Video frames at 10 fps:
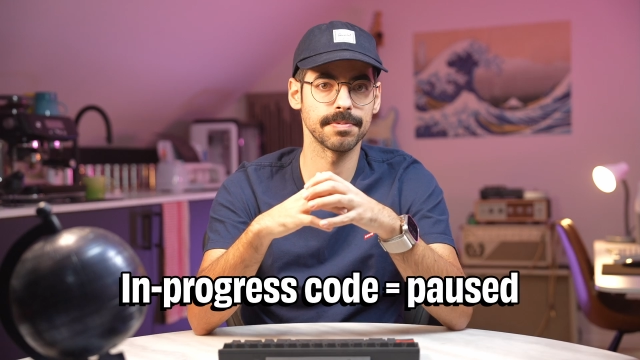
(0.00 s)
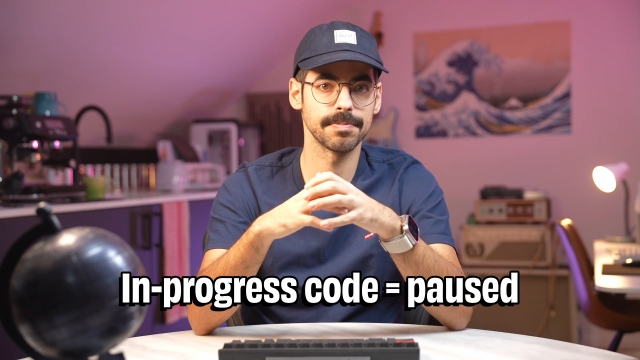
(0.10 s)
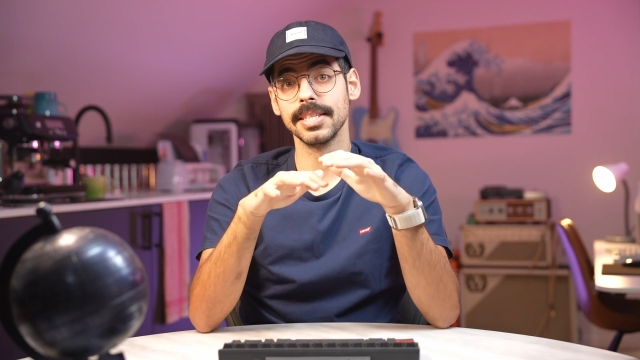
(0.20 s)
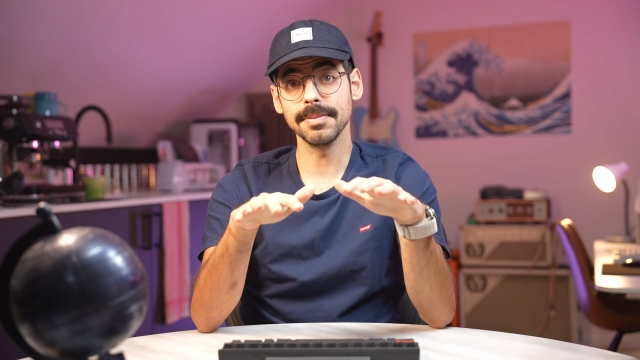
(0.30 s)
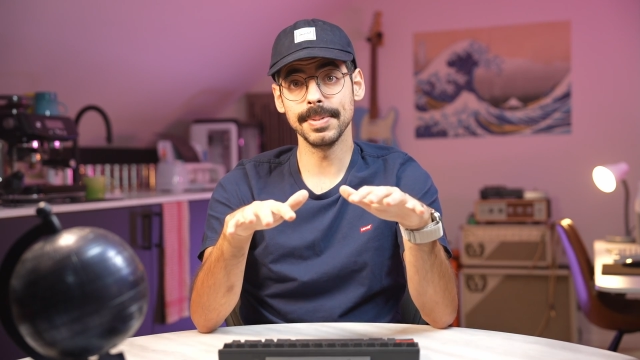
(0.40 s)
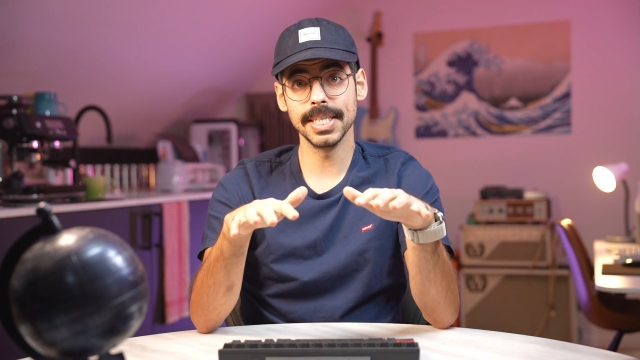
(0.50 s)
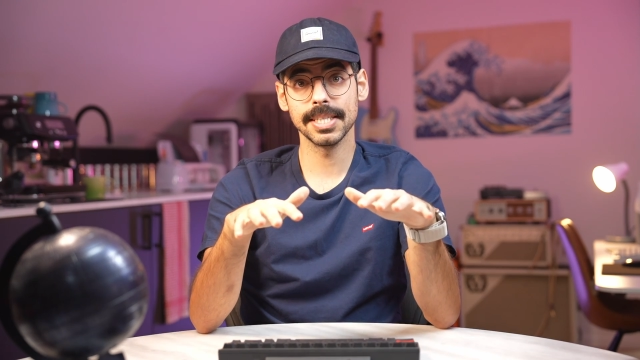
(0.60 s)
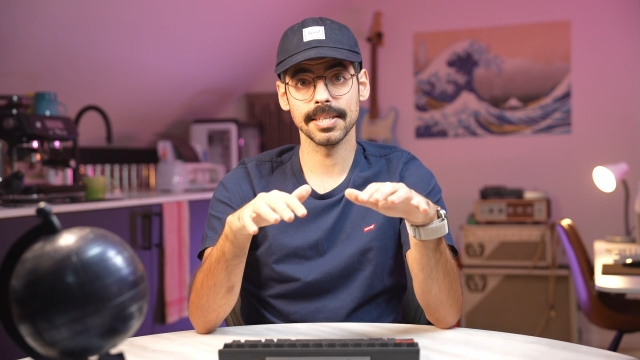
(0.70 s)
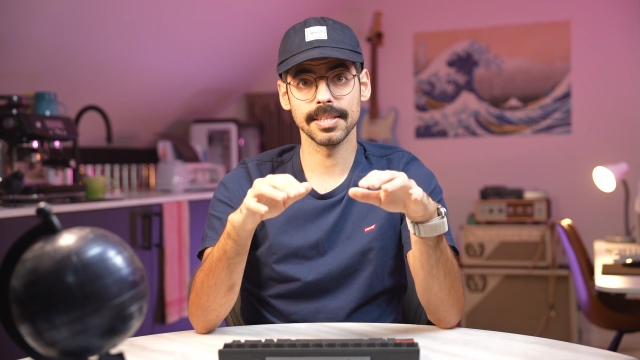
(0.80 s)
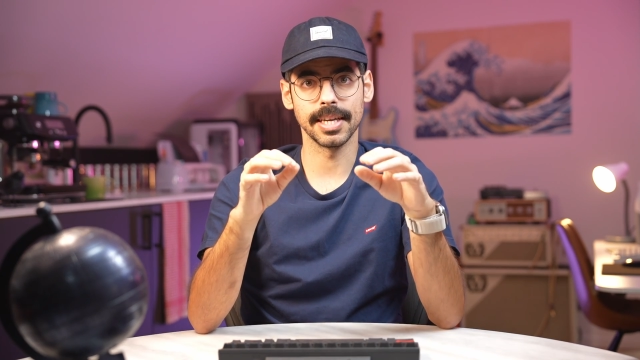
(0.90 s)
This means
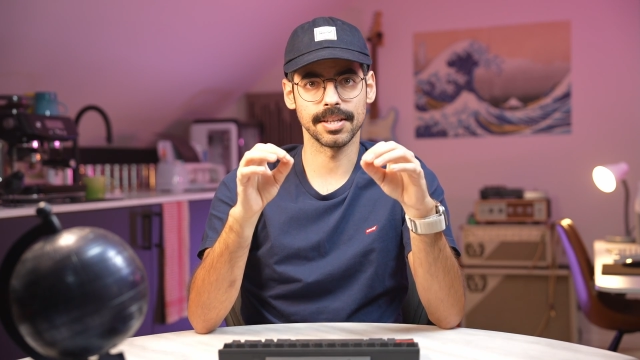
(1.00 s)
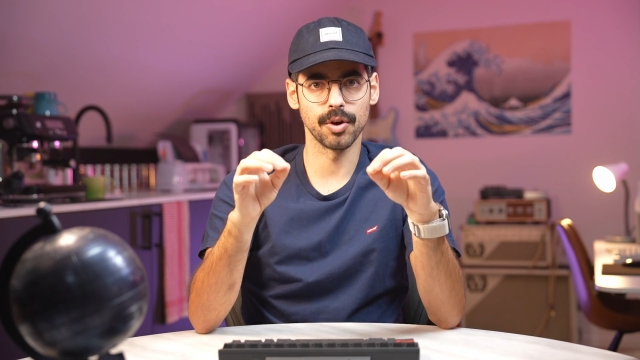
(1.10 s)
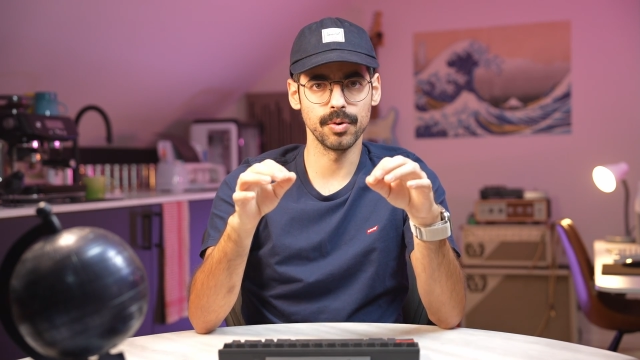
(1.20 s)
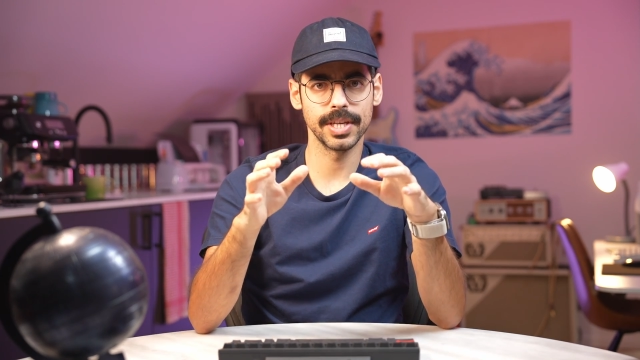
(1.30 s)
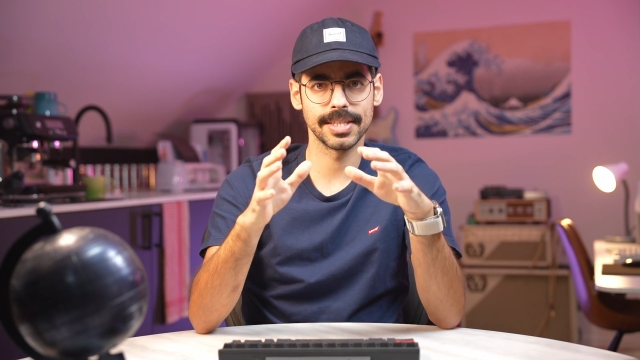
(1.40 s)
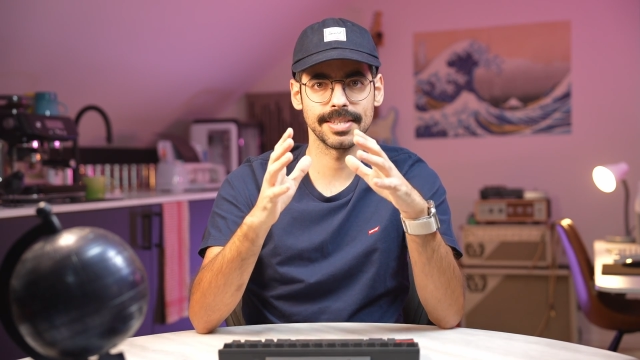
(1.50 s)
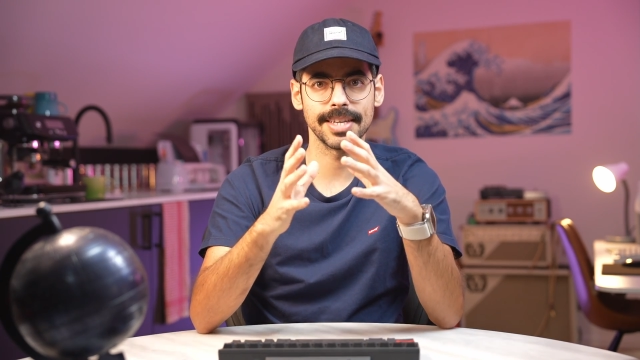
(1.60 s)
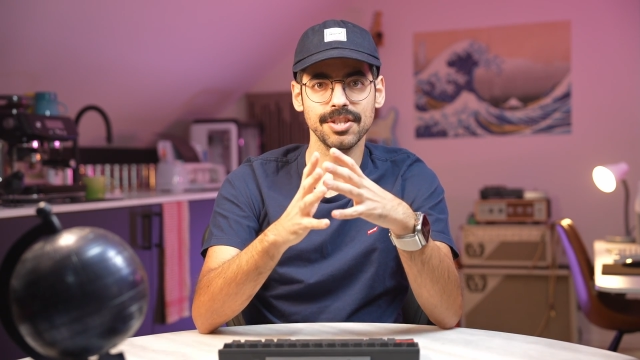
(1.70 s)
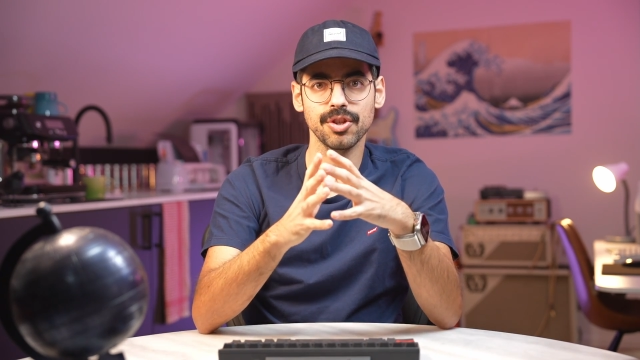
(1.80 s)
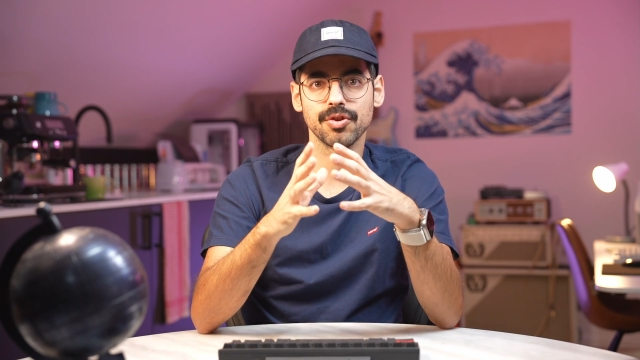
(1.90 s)
that code that's
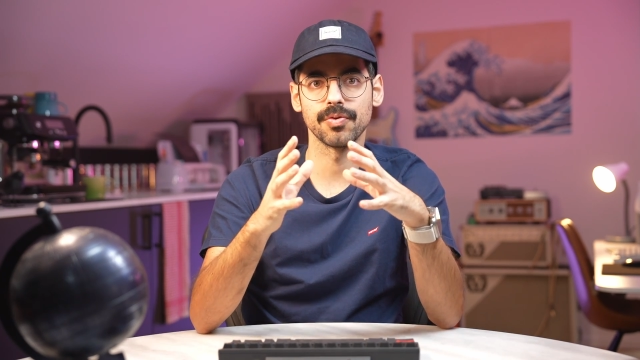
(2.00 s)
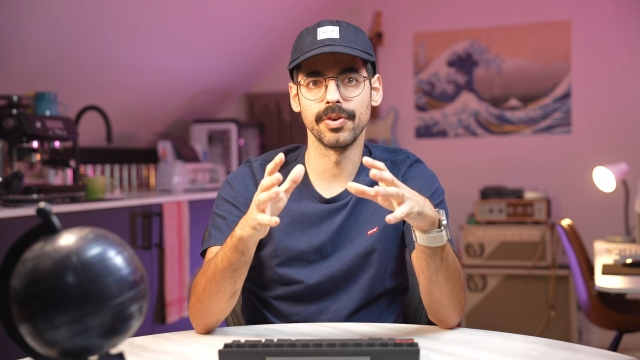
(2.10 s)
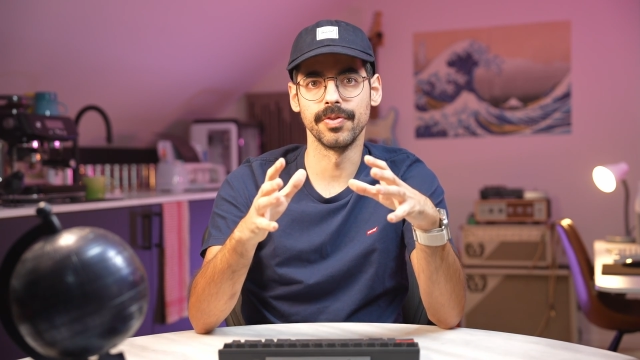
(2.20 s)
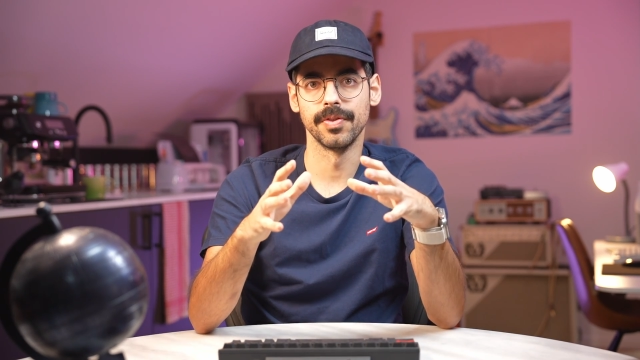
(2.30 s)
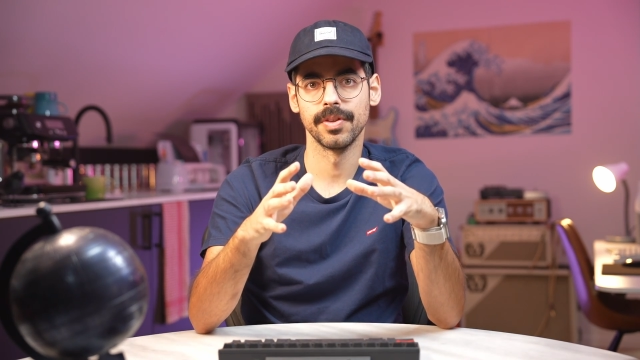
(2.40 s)
scheduled to run